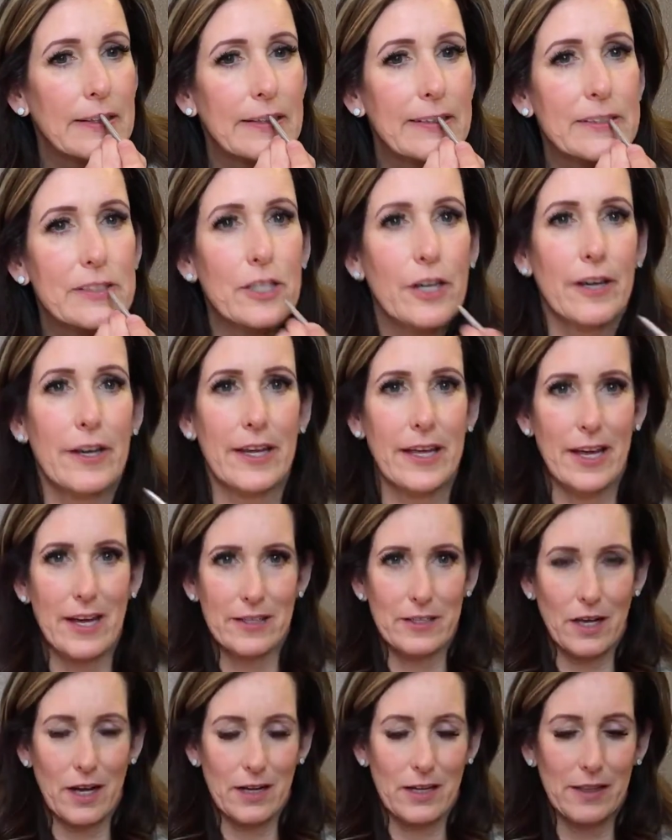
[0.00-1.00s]
Sorry, I
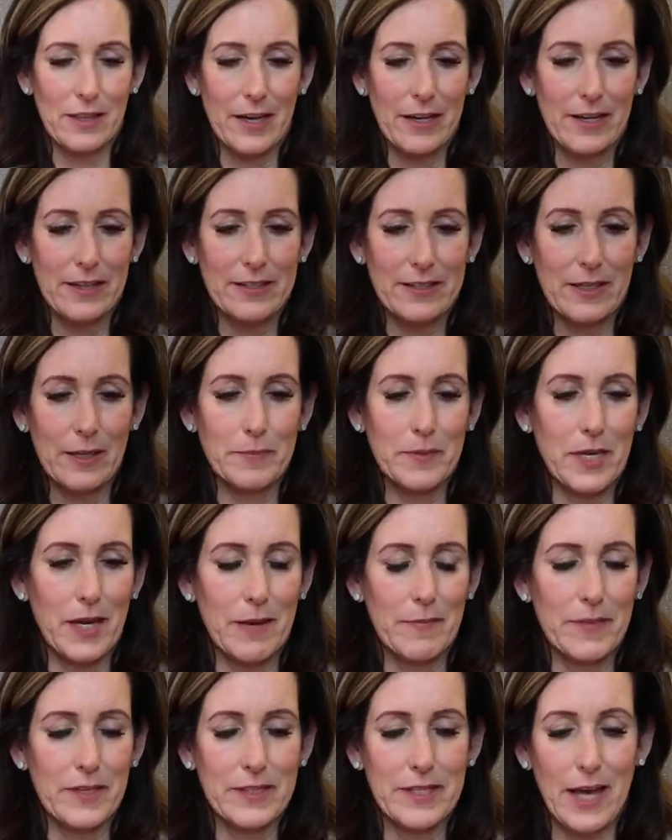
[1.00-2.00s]
can't talk and line at the same
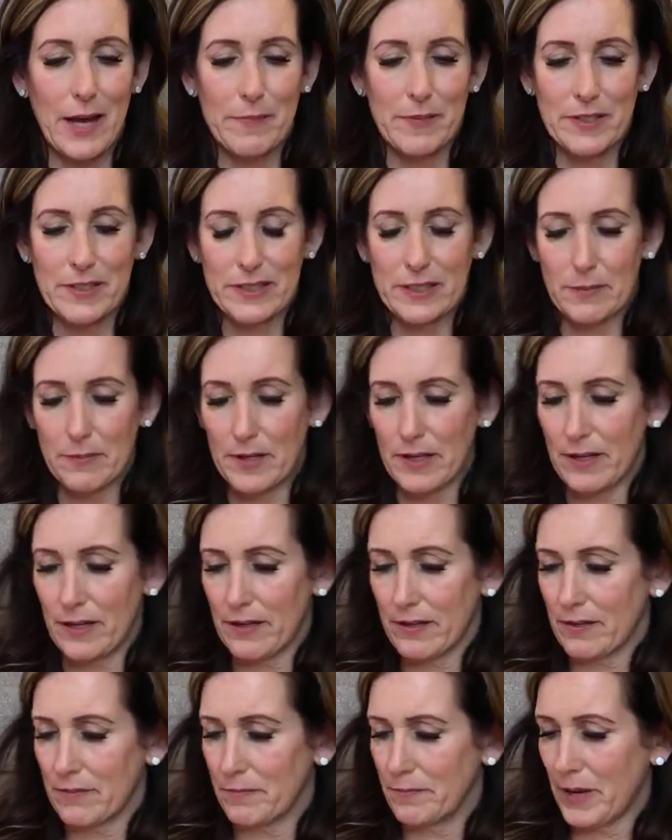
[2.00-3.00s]
time. This happens to
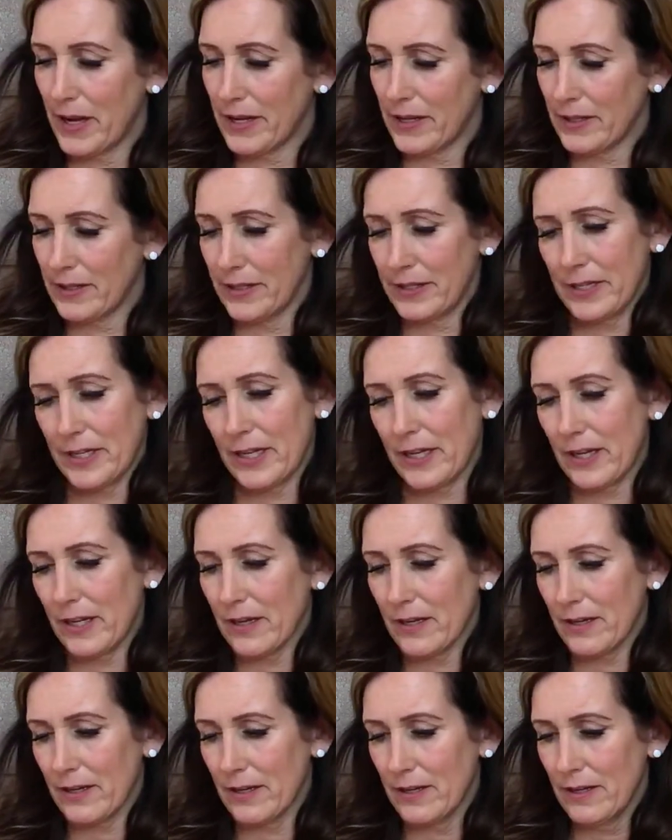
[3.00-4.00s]
be by
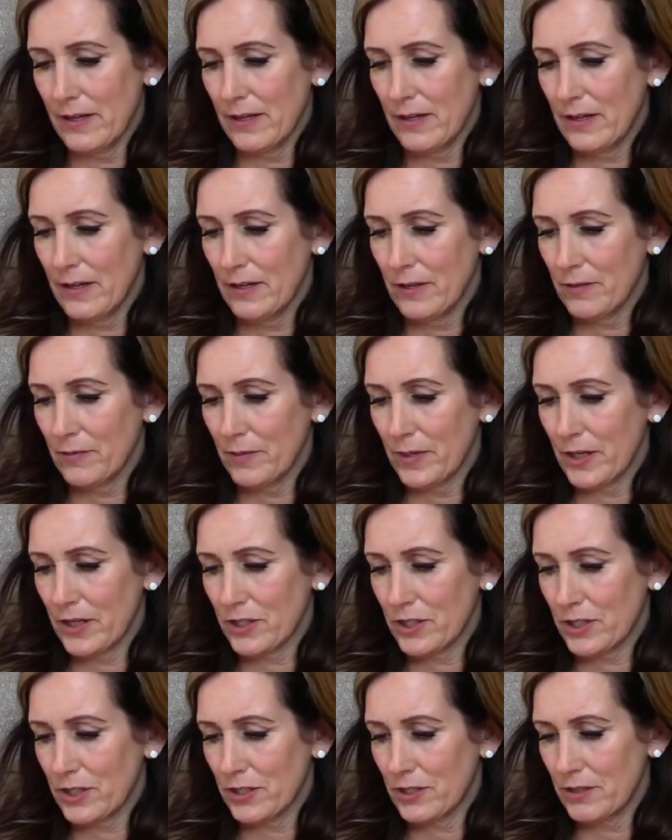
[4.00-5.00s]
Clinique,
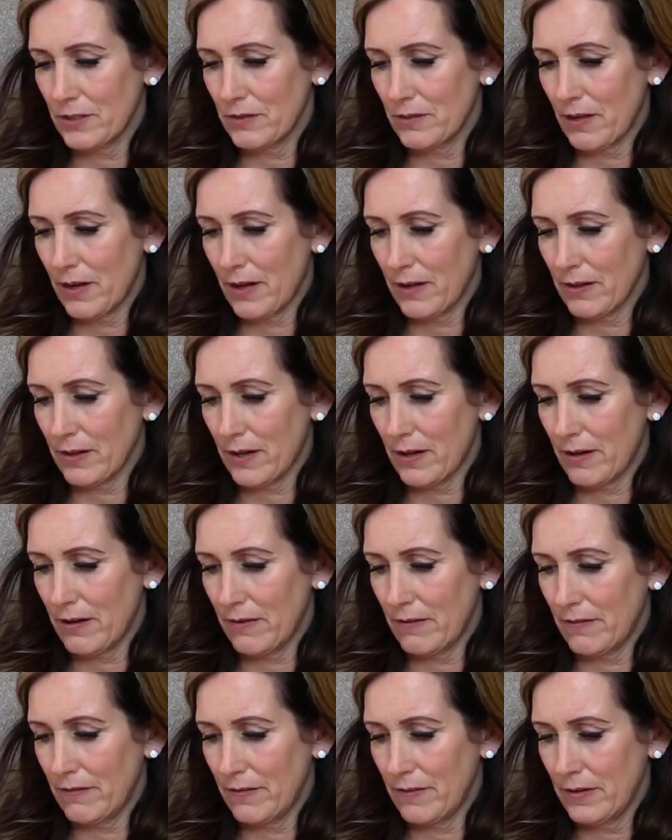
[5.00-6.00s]
which I
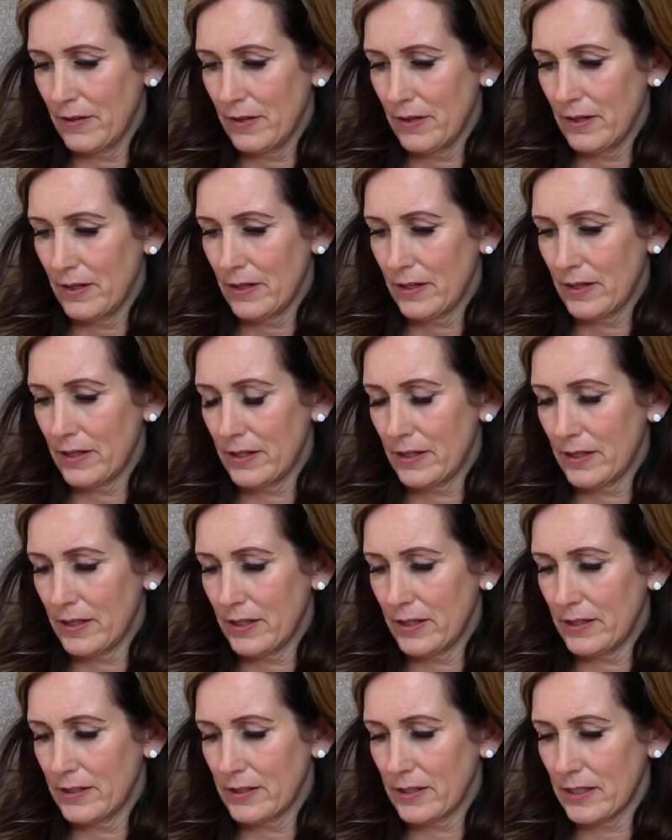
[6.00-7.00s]
love. It
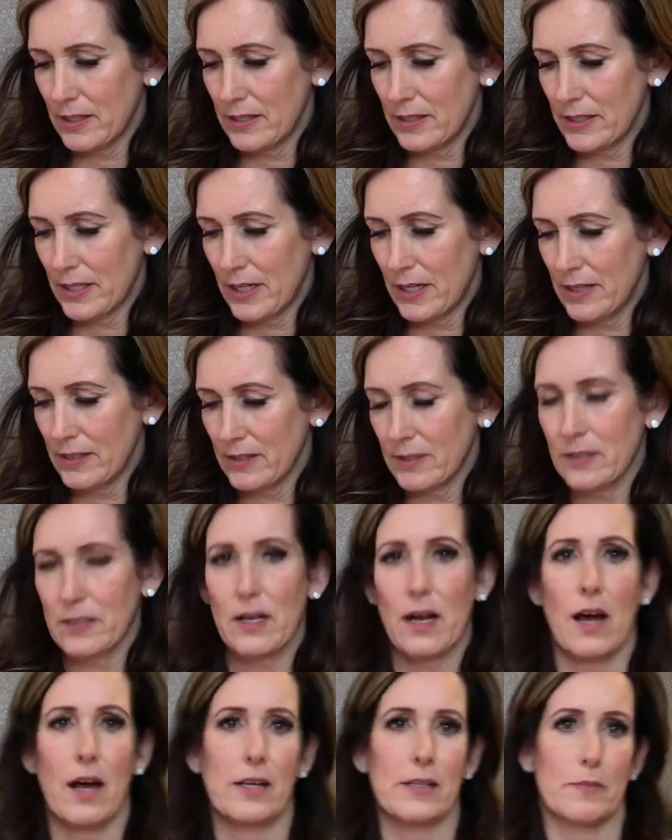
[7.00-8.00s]
is Intense
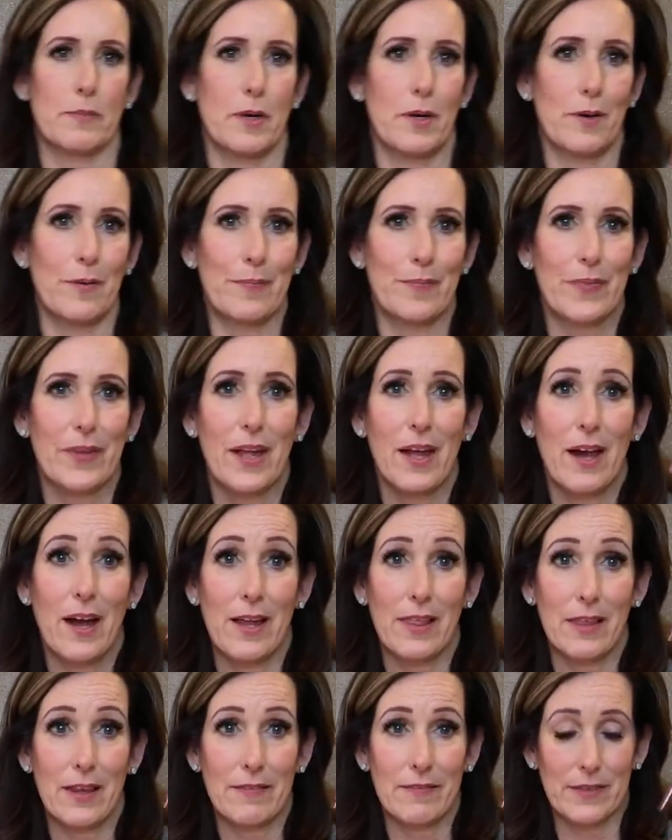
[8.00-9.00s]
Cosmo.
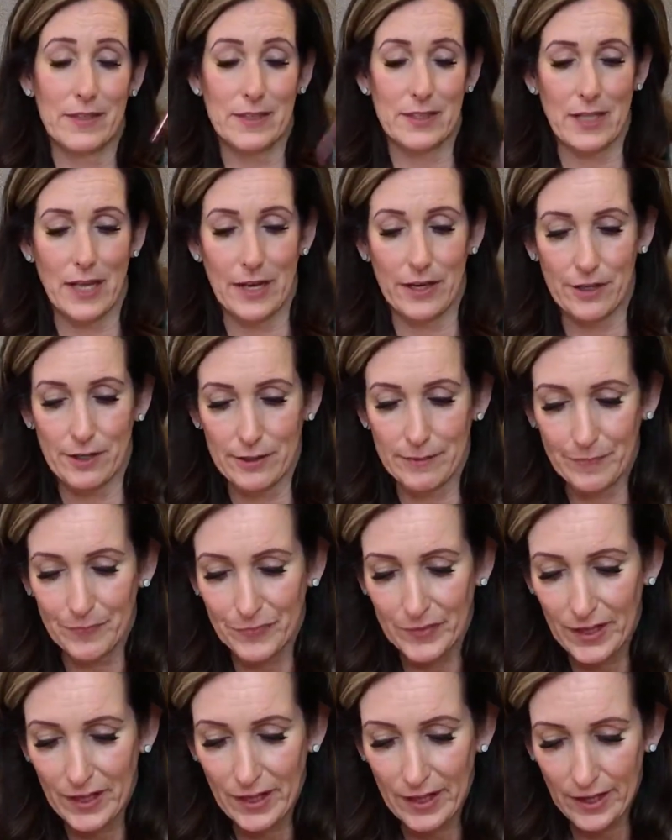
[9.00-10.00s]
I love this liner.
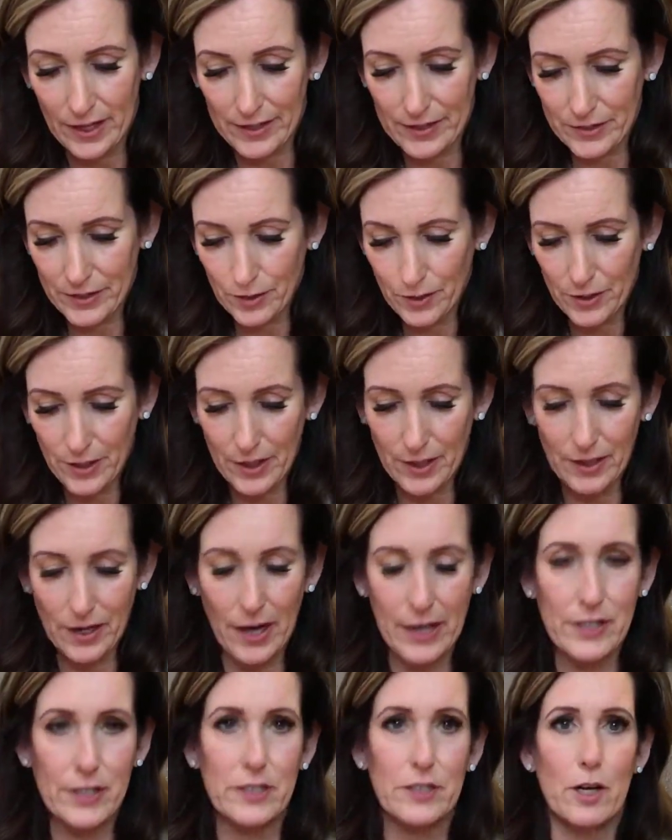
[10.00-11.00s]
And so then
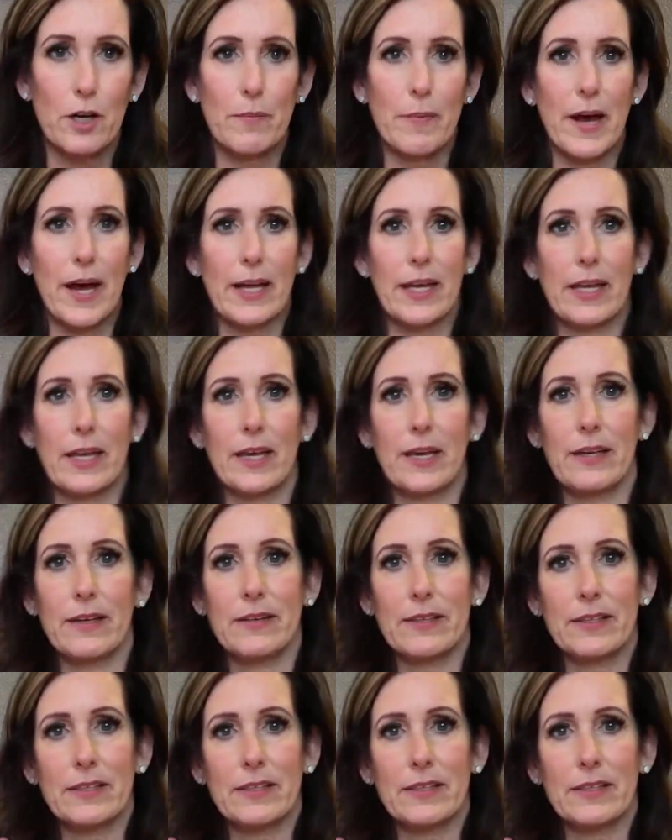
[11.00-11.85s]
I just go back in.